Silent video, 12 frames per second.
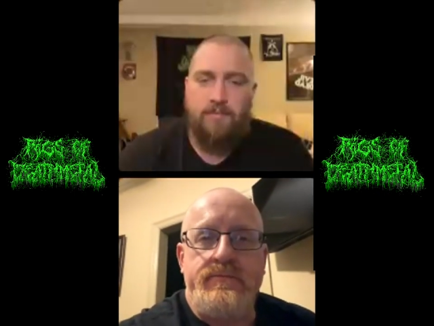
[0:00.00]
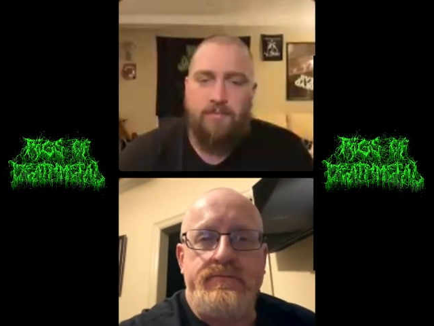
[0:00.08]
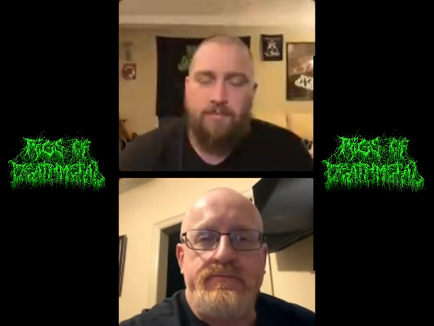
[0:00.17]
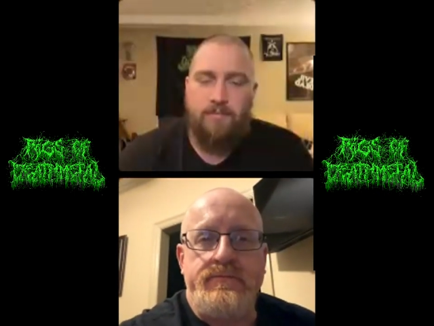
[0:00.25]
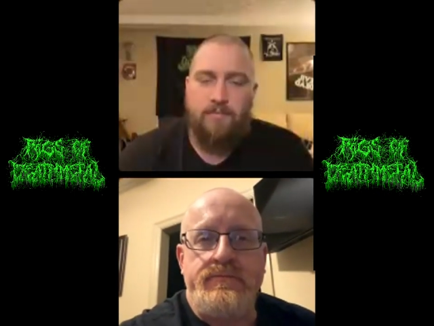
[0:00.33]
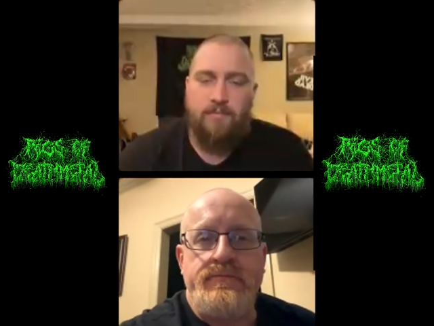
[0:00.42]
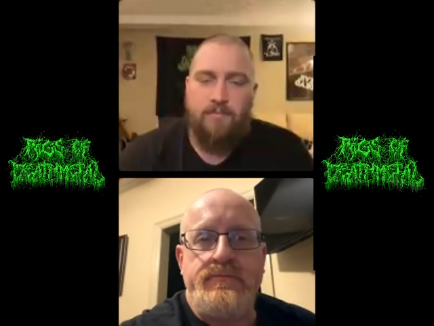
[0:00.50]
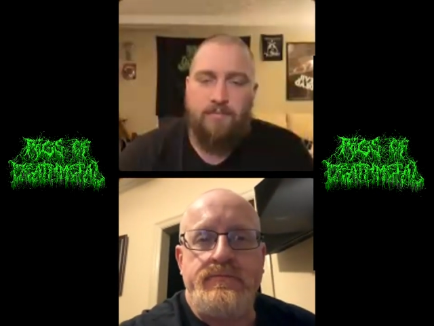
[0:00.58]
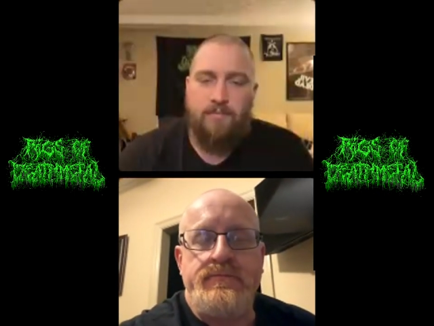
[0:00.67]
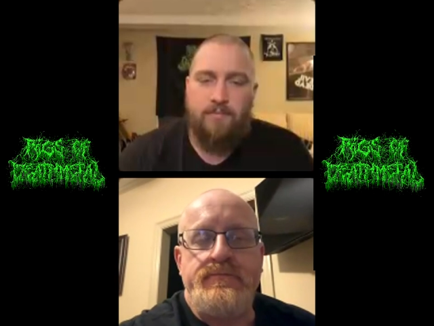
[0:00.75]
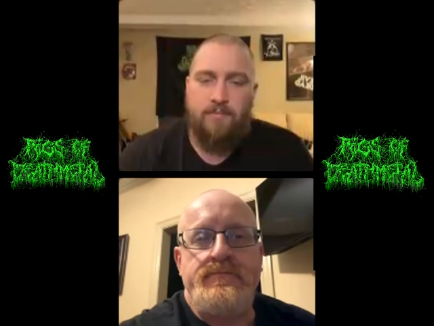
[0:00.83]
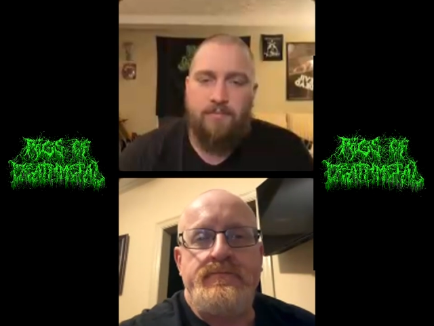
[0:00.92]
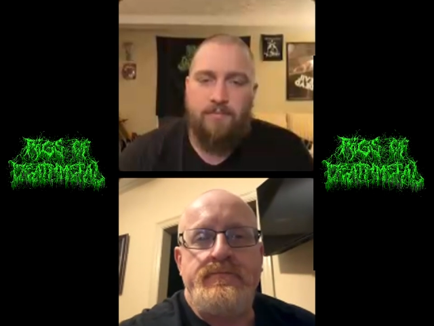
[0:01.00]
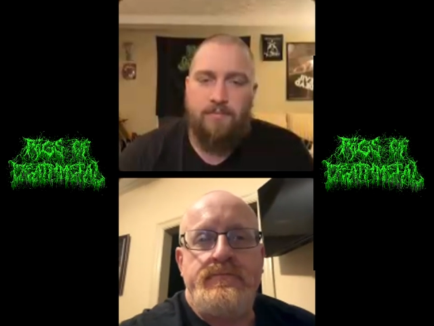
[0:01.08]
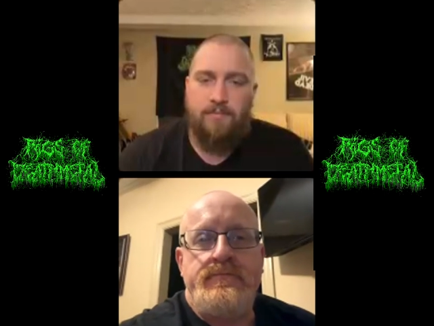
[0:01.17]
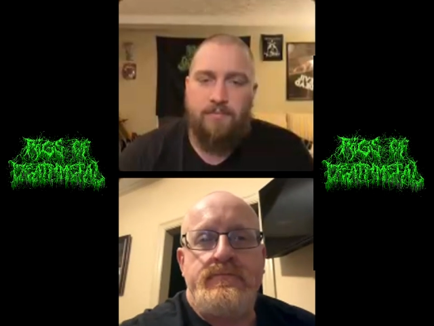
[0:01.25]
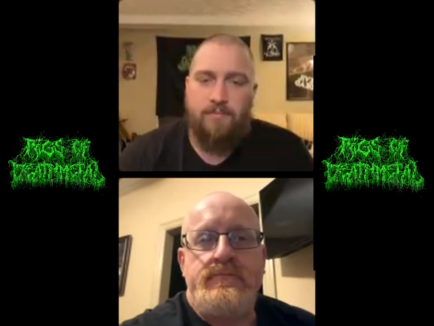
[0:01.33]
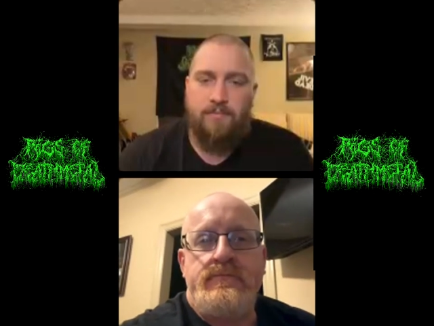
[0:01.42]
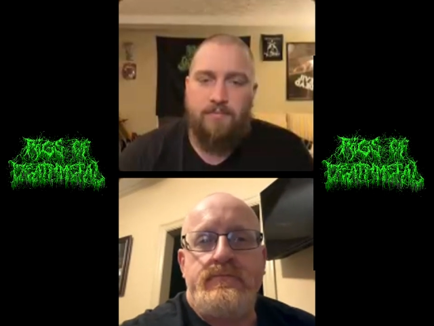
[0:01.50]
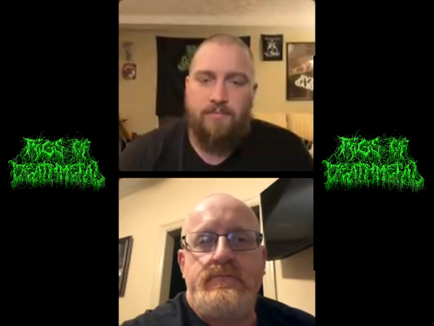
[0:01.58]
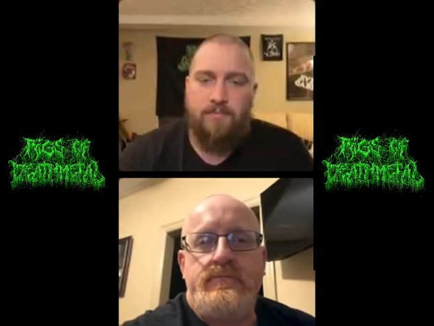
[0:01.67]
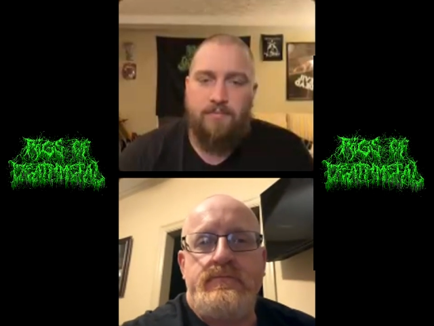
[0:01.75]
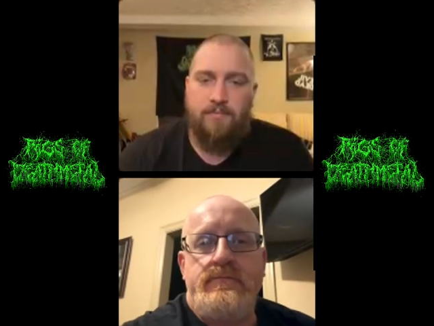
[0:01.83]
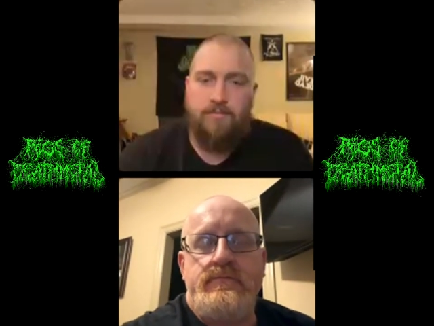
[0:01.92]

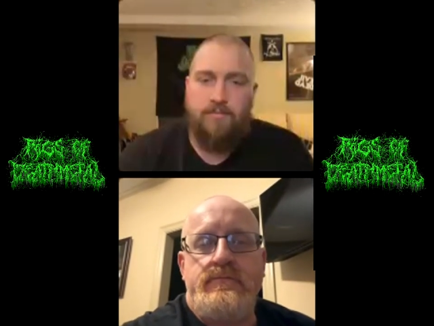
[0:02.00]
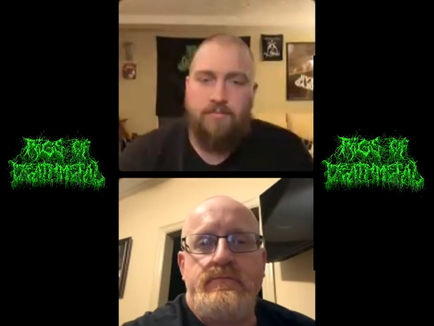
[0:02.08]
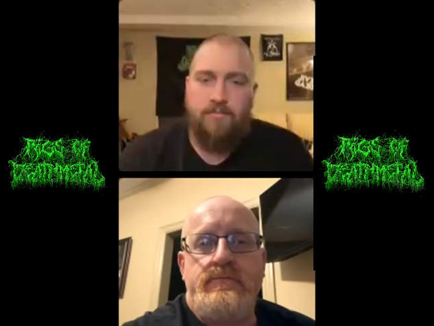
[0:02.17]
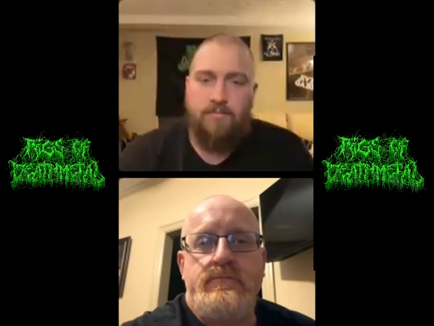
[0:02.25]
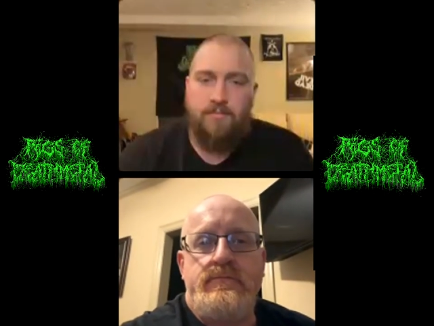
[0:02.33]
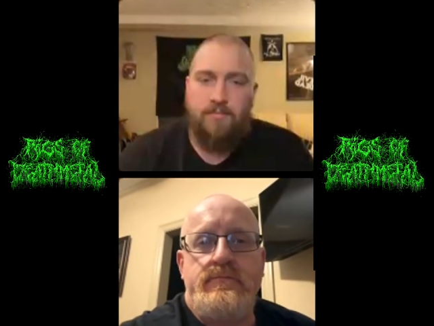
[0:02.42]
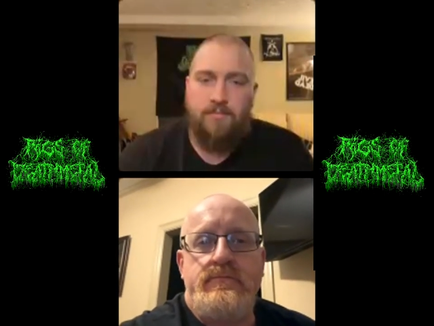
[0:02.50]
No one is speaking in this clip.